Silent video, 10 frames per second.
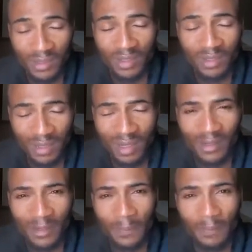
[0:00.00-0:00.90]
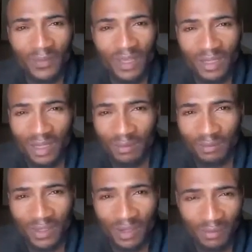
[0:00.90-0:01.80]
Zakir Naik. Now,
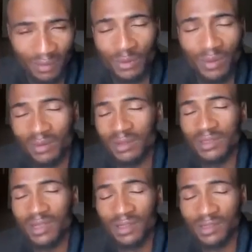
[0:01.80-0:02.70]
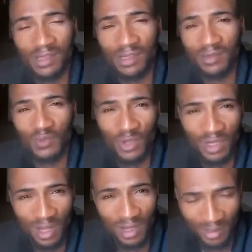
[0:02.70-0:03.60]
there are three things I did
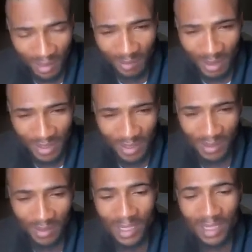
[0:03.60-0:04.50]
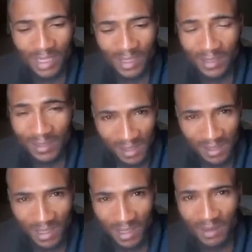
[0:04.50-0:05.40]
when I came into the
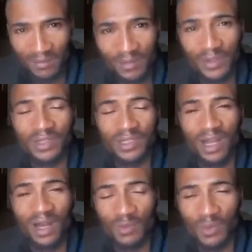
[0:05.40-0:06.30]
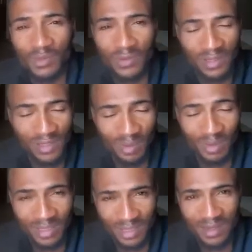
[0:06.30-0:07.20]
city. First, I went to the
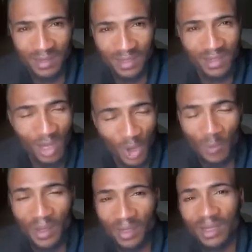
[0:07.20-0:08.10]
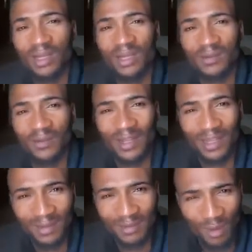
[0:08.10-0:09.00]
Islamic Center, hoping that they
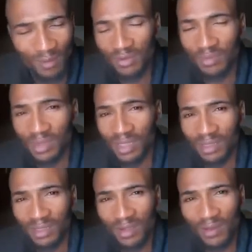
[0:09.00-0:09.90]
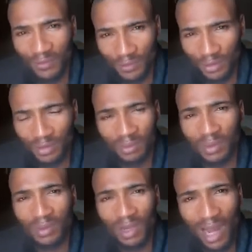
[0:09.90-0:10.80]
can offer me
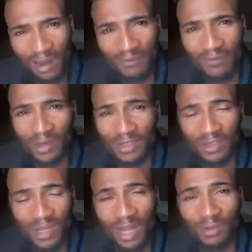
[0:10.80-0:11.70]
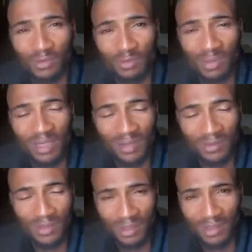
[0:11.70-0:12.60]
virtual advice on how to meet
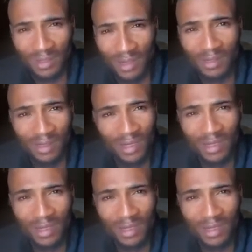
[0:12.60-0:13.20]
Dr. Zakir Naik.